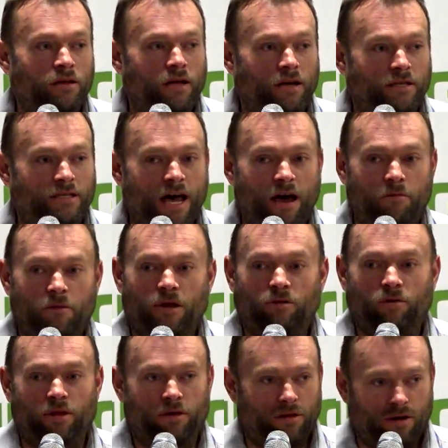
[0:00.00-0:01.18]
is happening,
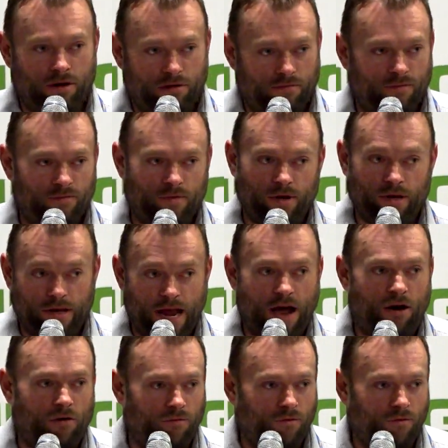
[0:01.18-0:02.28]
whether they're now